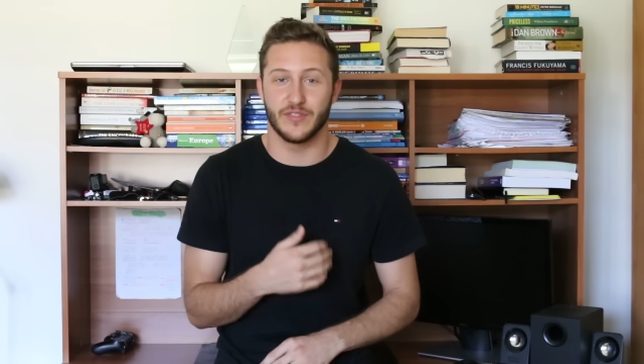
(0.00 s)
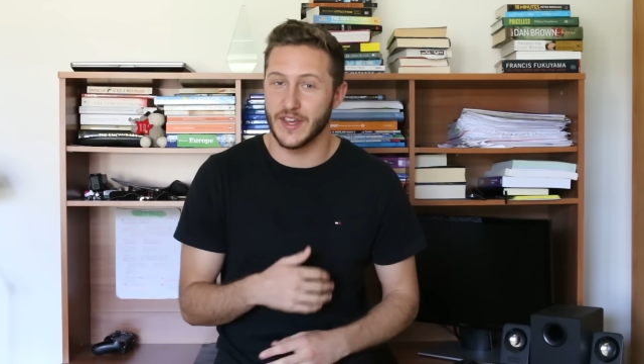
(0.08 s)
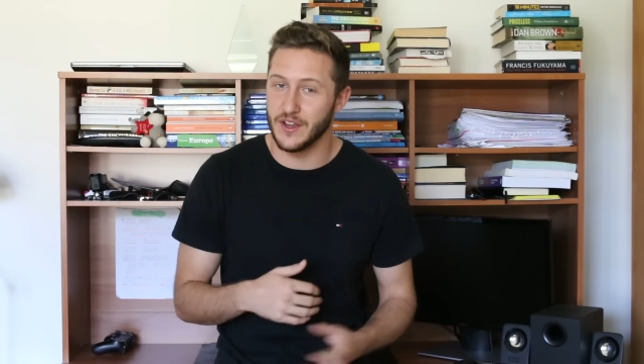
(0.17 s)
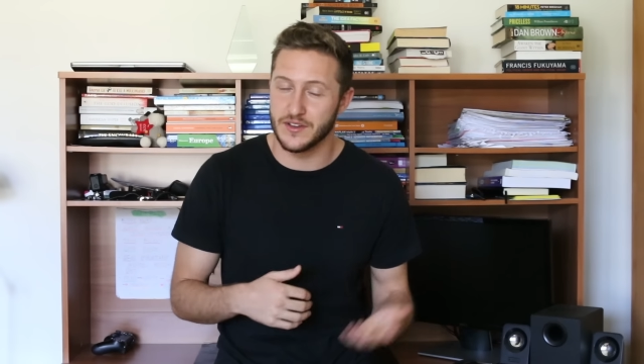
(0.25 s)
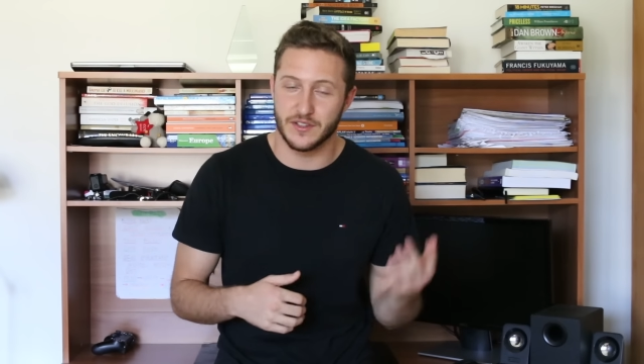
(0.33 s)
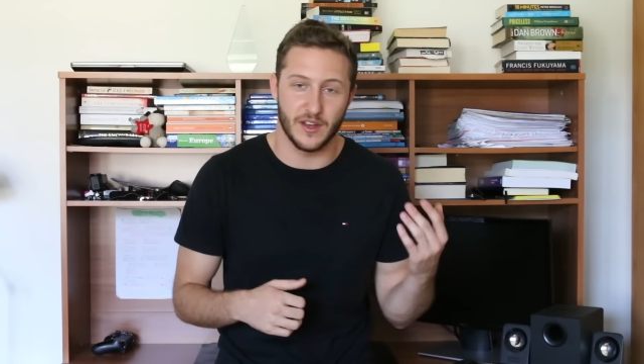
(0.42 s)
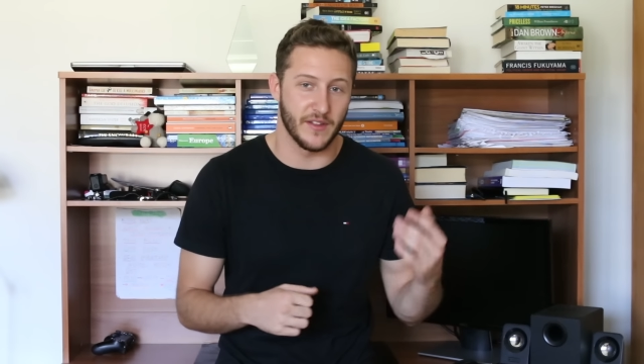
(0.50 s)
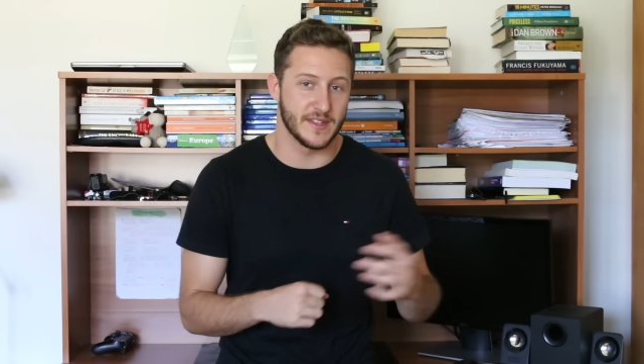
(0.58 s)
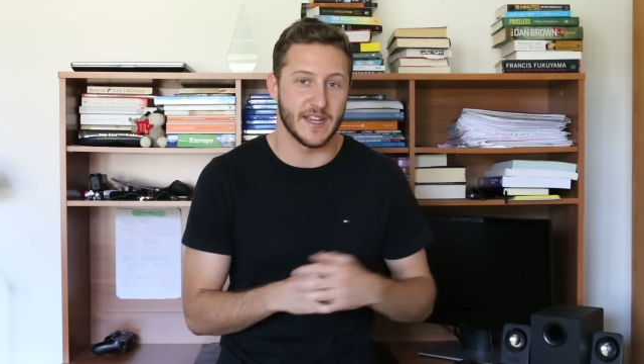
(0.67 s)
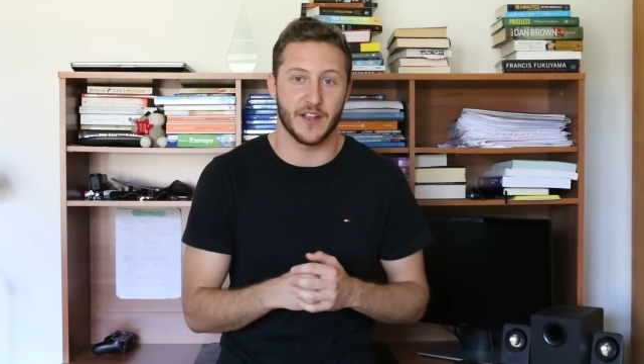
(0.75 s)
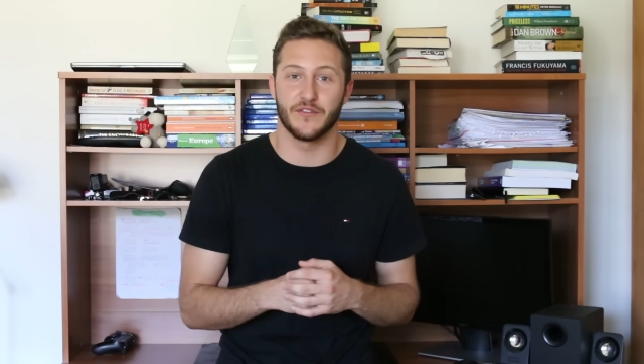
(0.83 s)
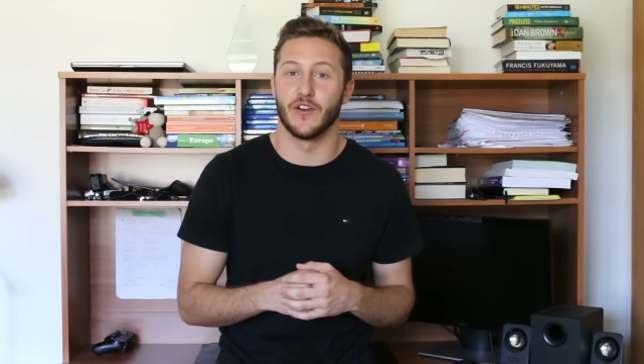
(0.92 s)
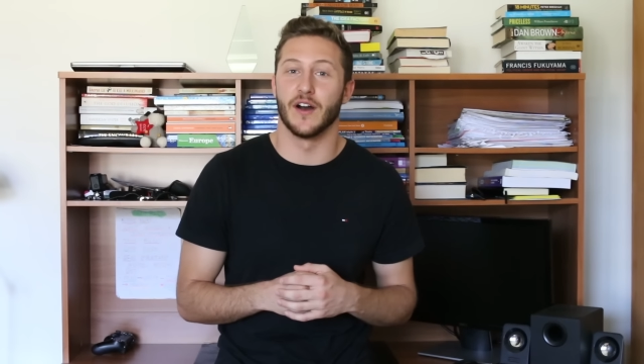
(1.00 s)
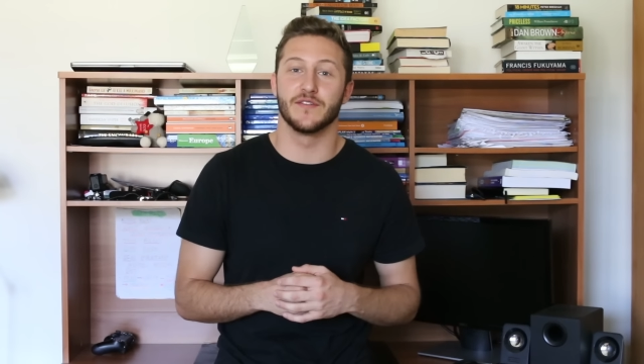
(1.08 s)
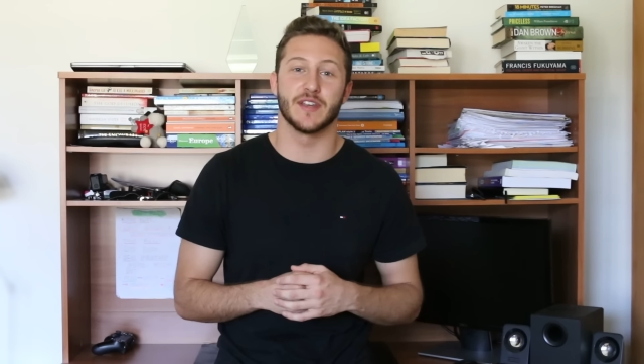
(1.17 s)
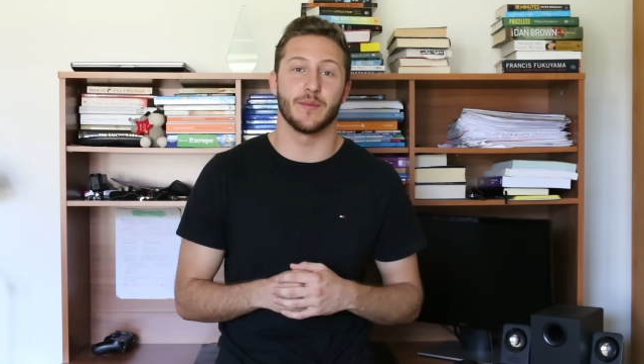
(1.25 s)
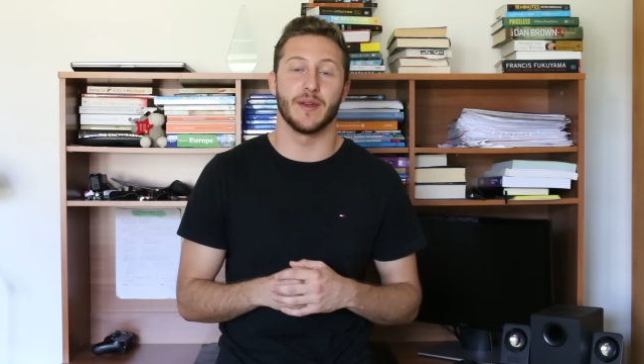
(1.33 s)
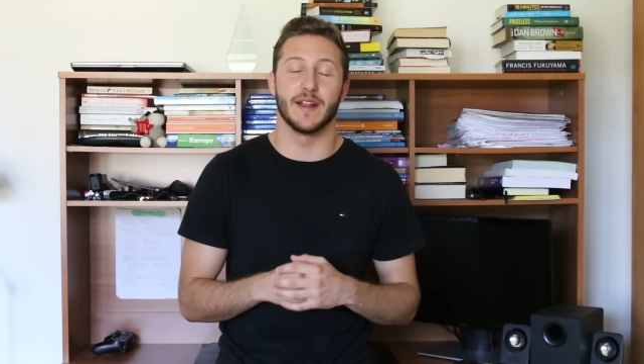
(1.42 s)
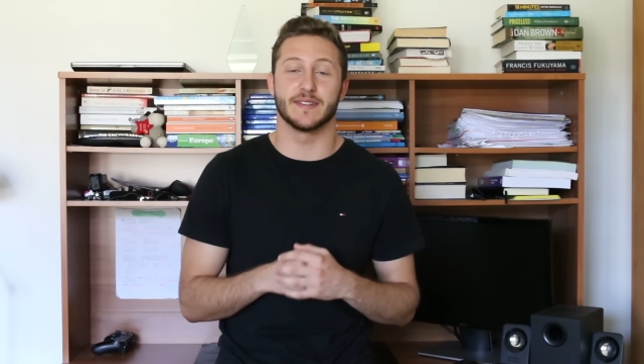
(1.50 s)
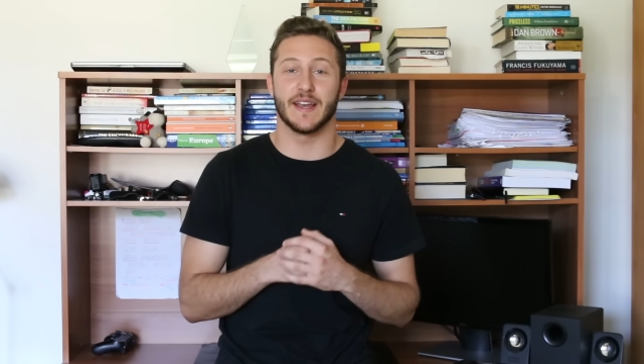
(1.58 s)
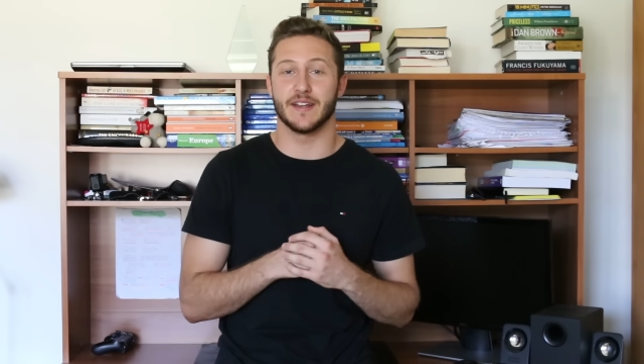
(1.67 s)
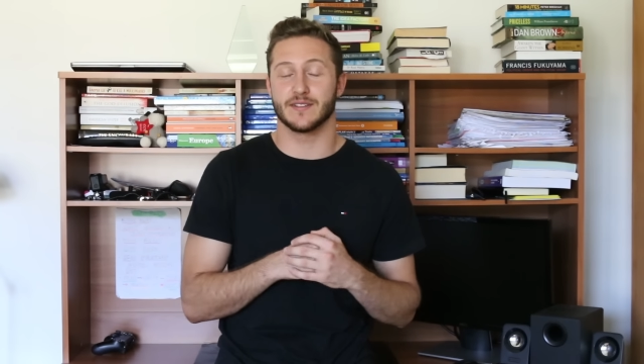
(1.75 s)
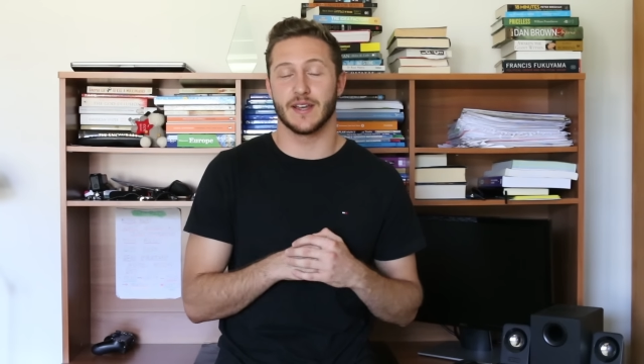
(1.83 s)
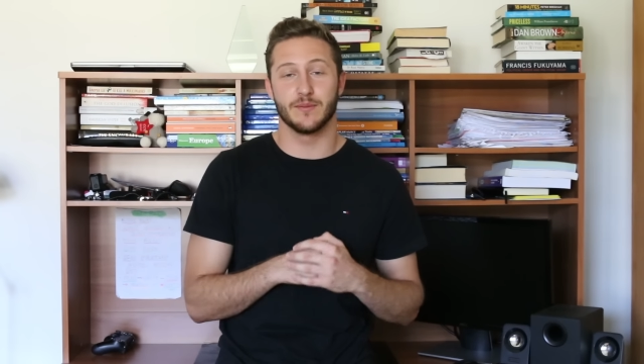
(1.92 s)
They usually only take 5-10 minutes
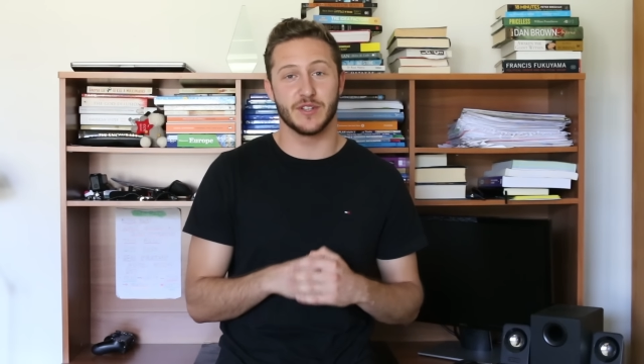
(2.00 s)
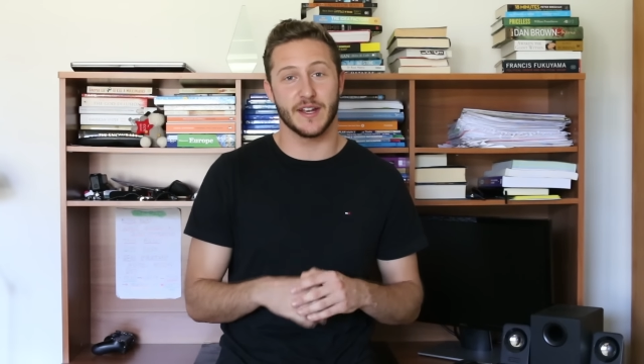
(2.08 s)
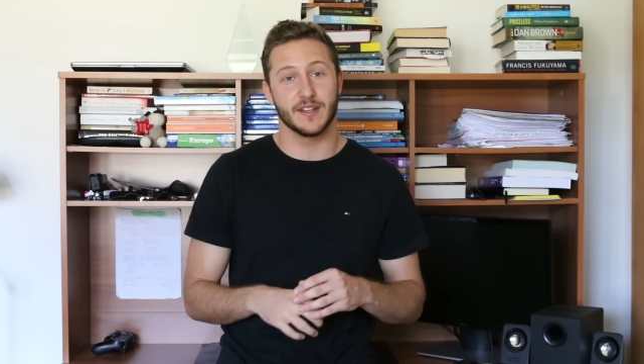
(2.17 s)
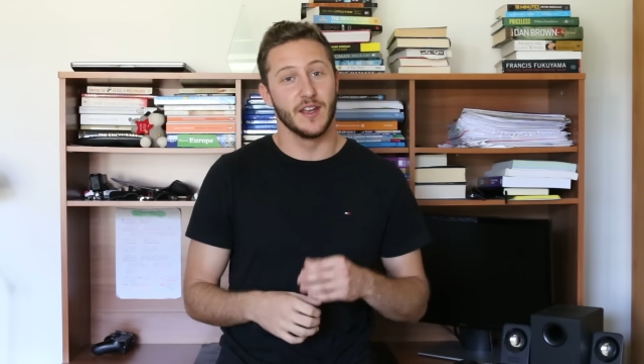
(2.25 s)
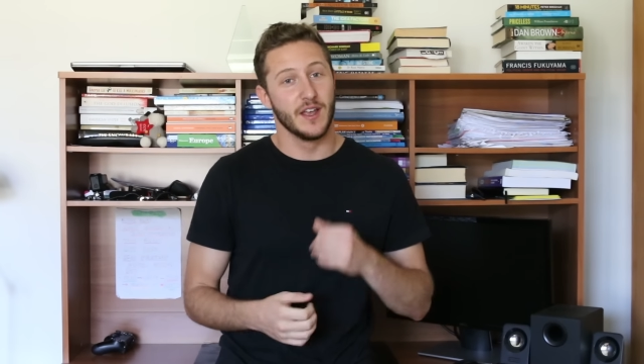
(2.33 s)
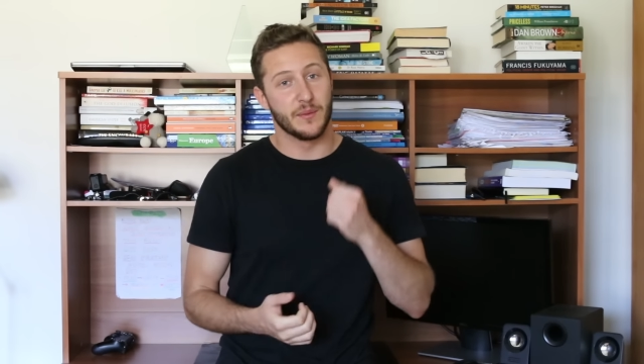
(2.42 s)
each subject,